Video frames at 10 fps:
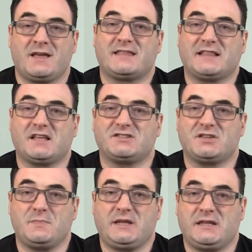that
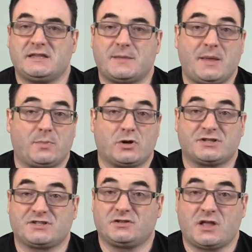doesn't mean that people are
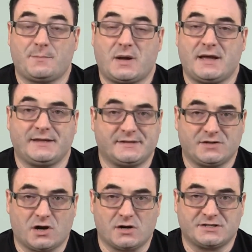still not buying
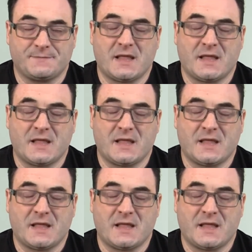guitars.